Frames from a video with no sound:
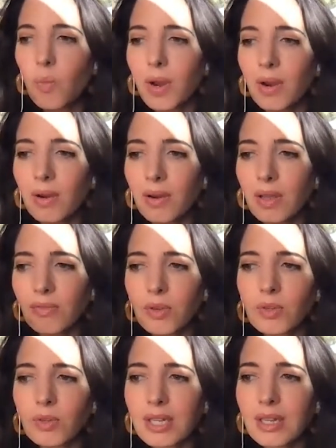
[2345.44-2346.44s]
Where if
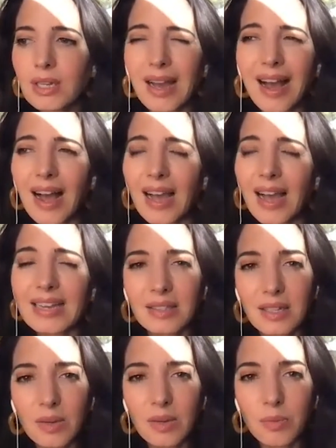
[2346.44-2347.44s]
you did high
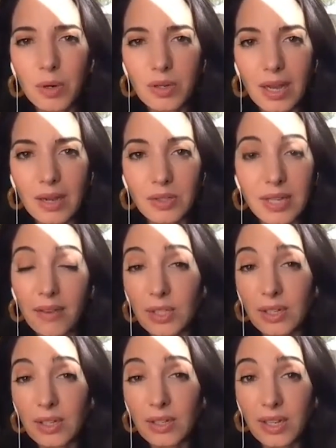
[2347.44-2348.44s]
intensity workouts every
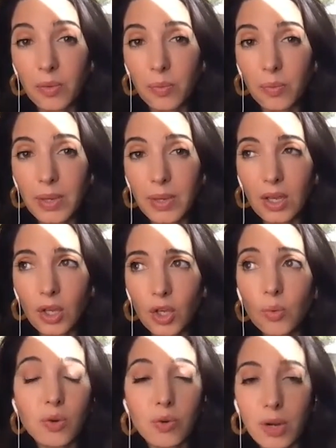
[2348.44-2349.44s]
single day of the week, you
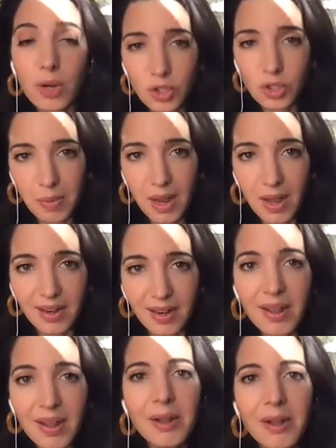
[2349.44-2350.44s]
would crush your body.
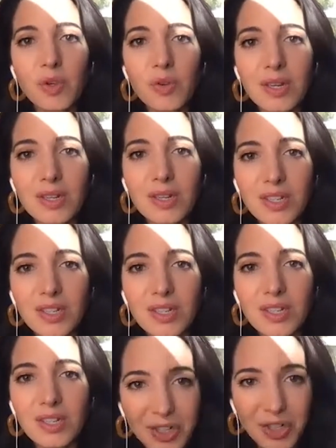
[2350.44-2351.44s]
You need to
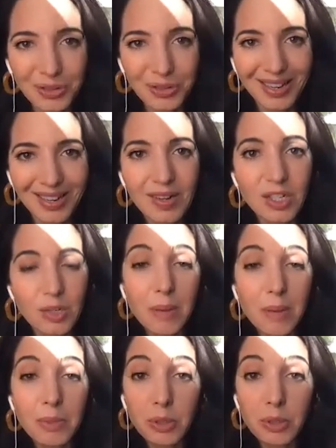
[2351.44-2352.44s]
modulate. You need to be
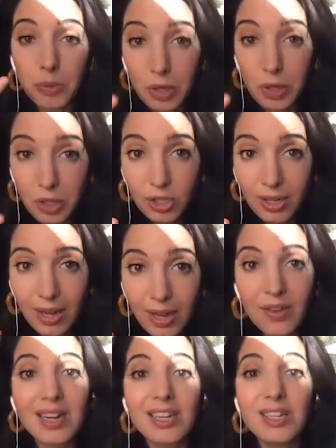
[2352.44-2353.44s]
able to push, and
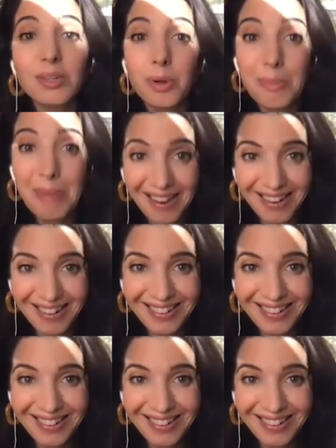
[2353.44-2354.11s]
then you need to pull back.